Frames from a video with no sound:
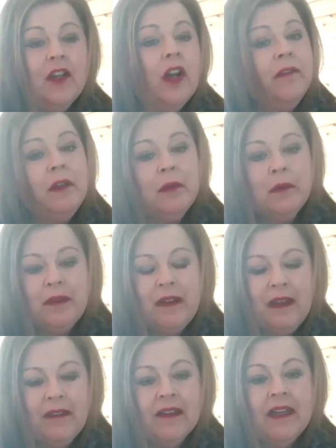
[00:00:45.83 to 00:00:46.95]
Not everyone with
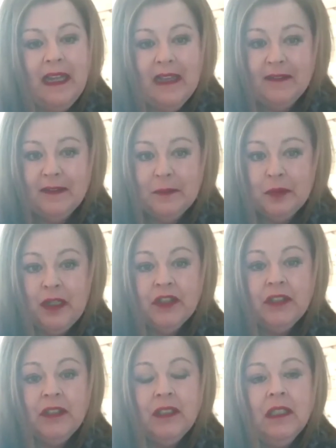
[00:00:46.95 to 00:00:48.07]
anxiety has
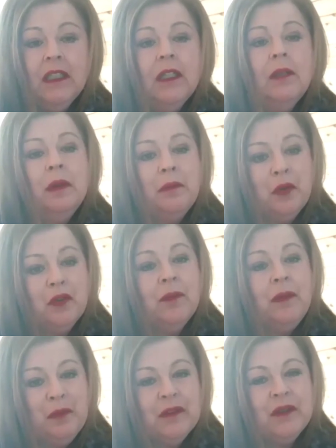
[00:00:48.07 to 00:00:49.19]
depression, but most
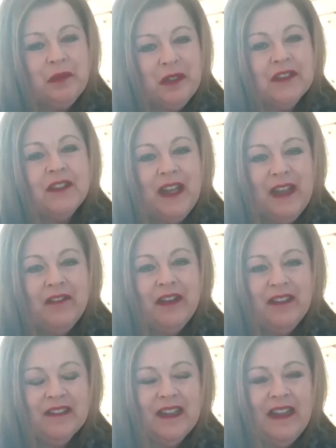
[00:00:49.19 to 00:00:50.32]
people with depression have
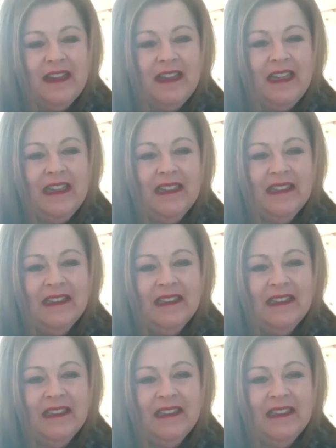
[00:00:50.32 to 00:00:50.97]
anxiety.